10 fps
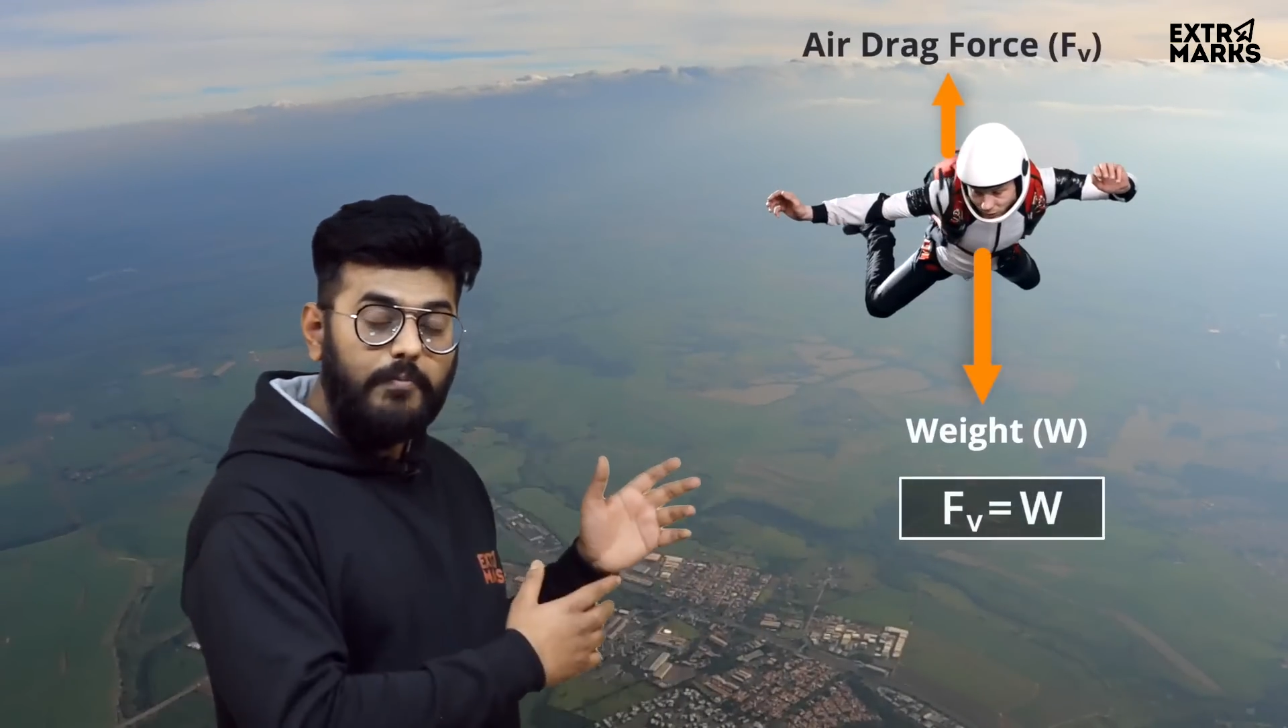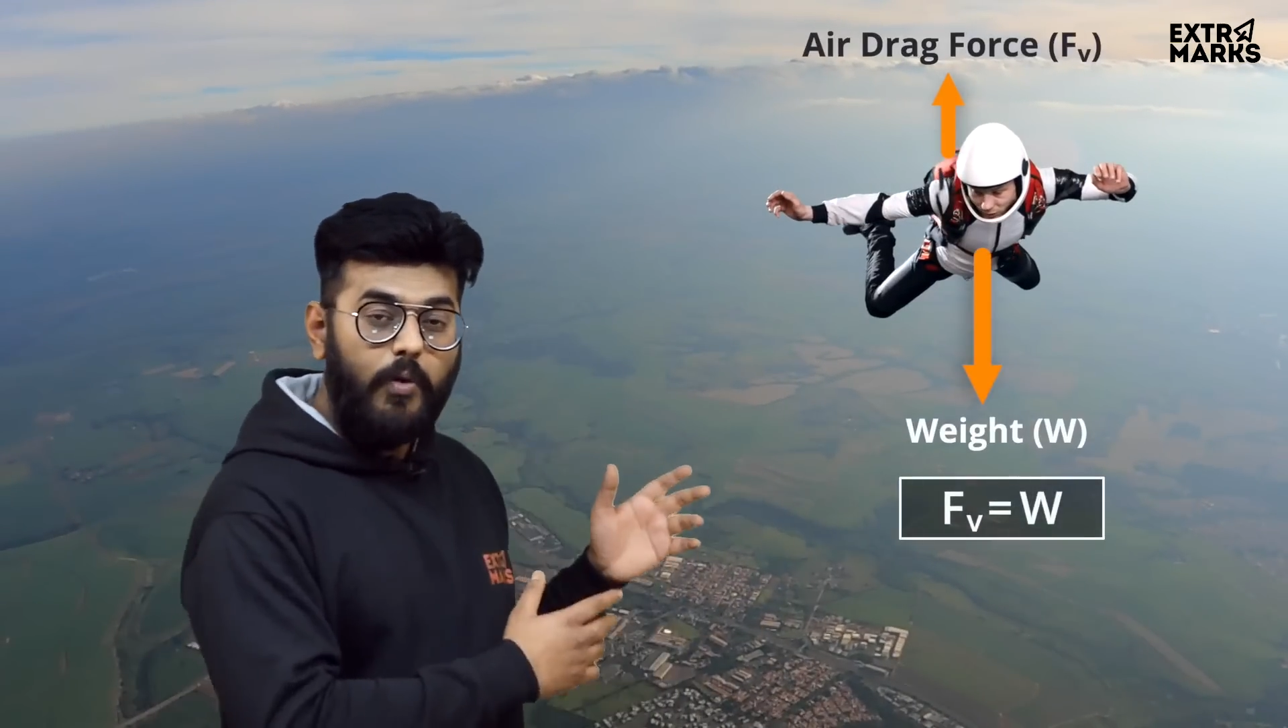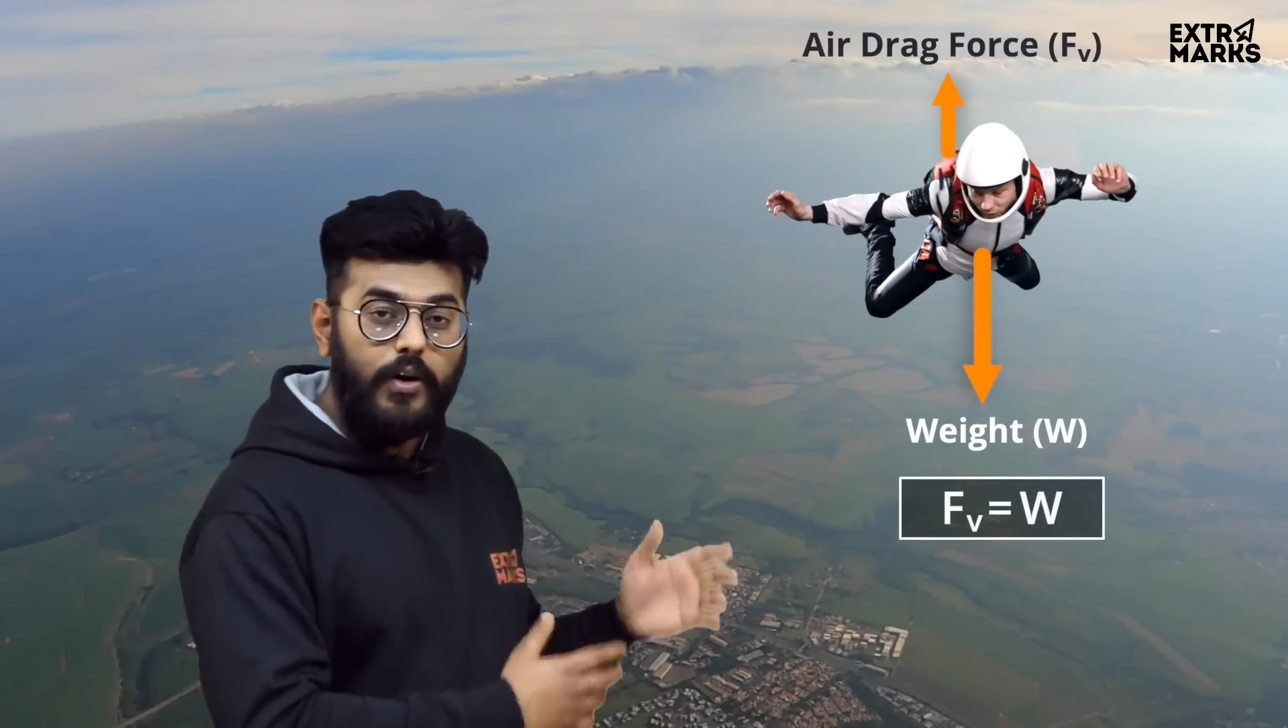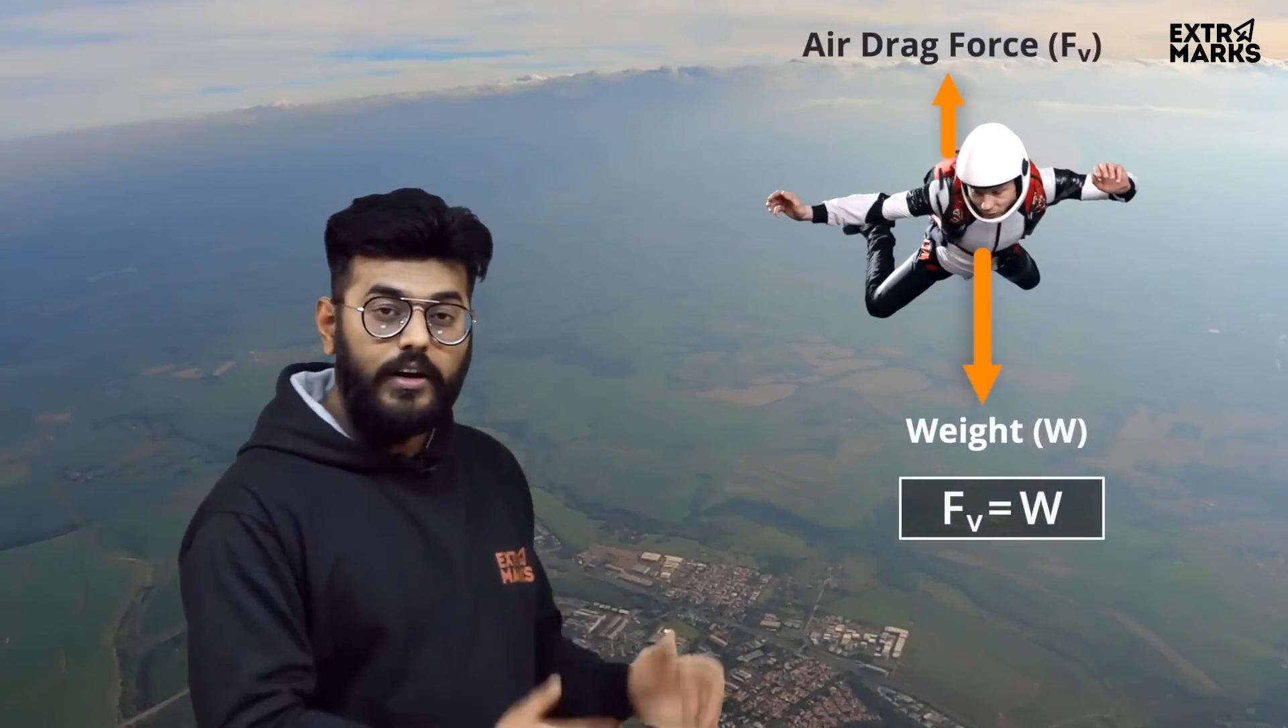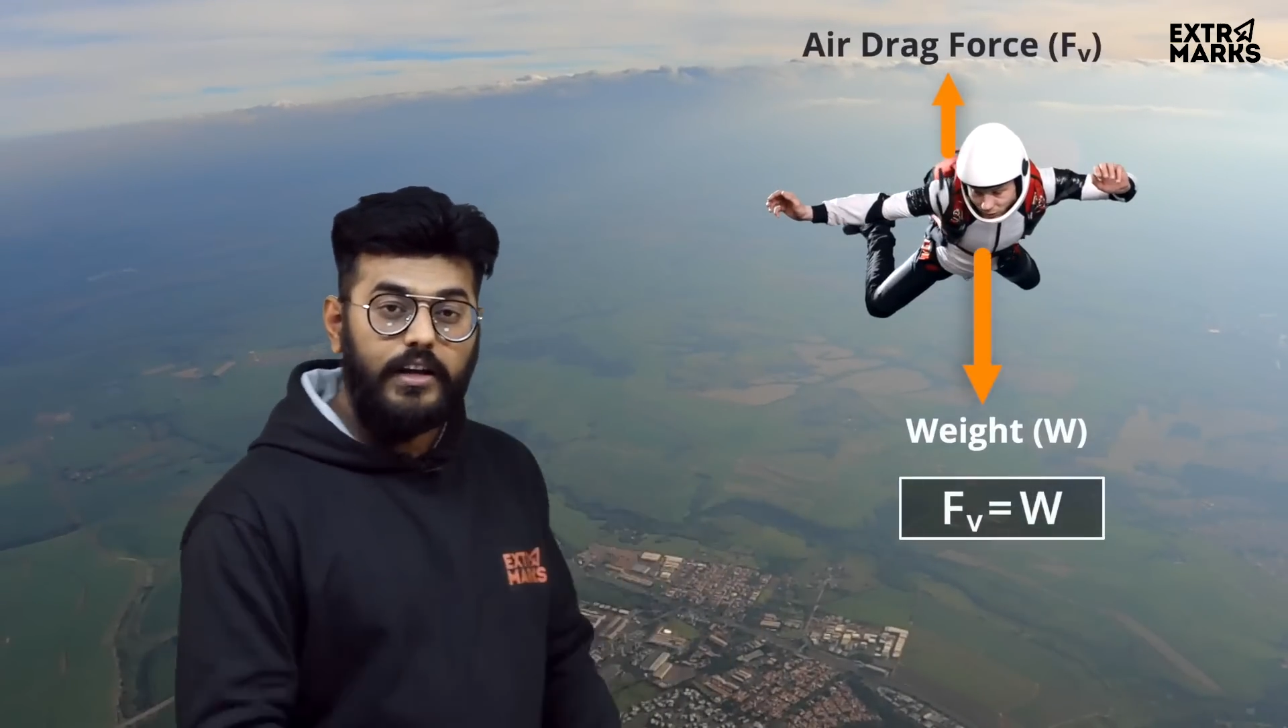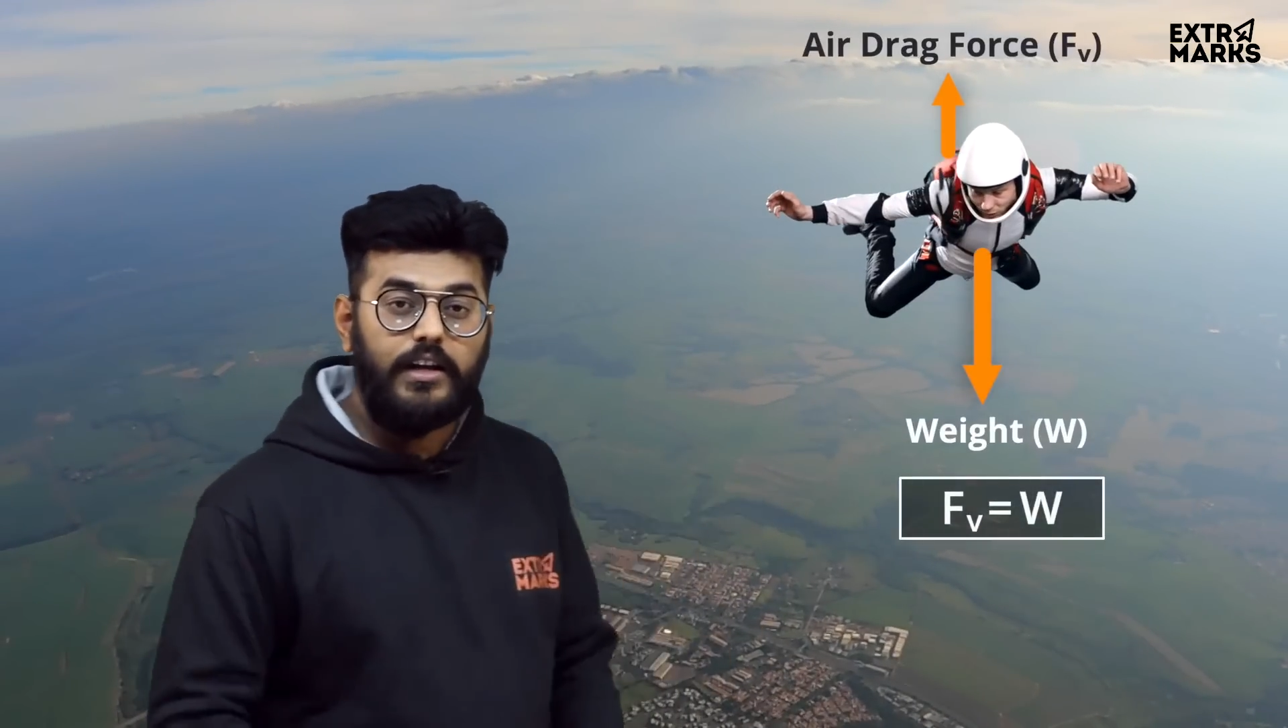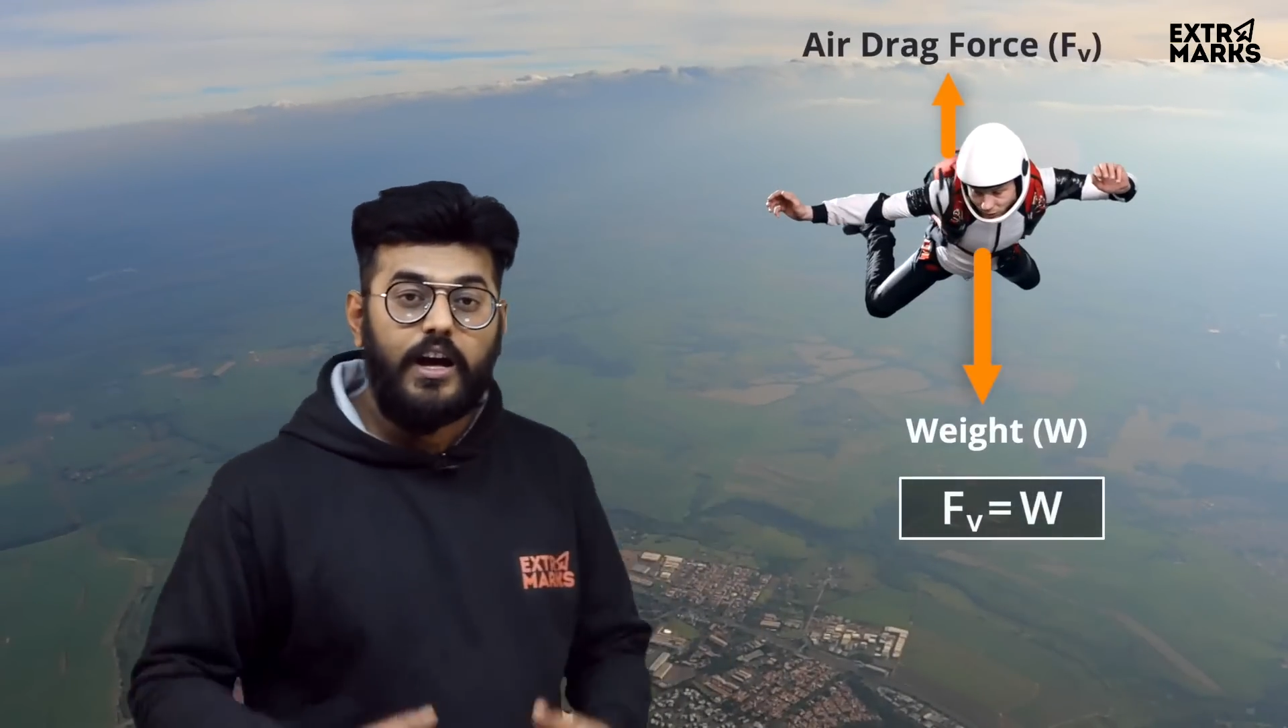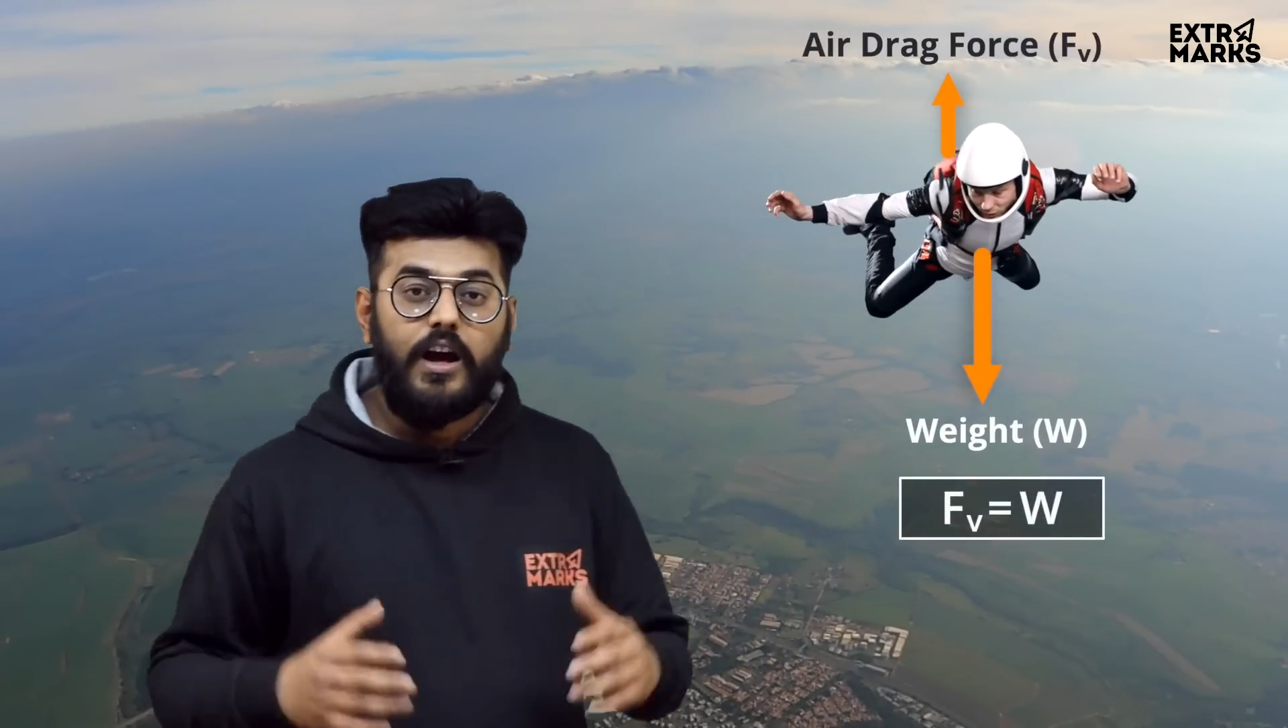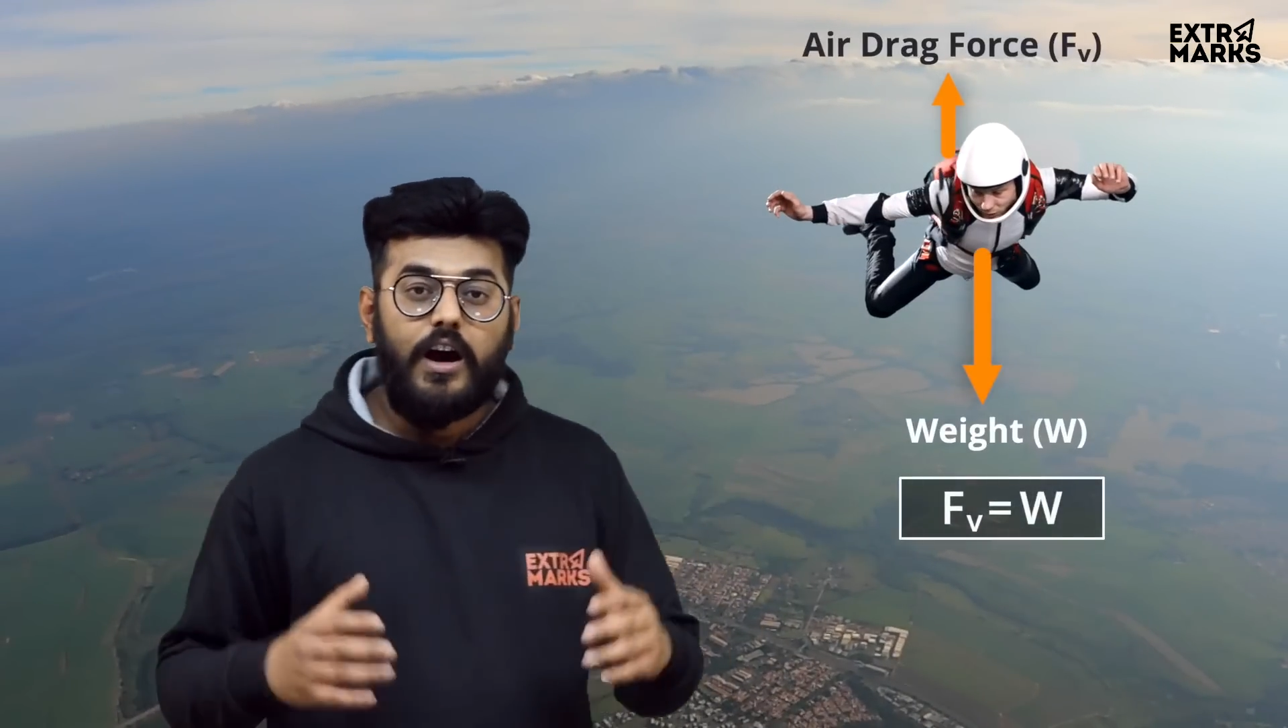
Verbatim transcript: body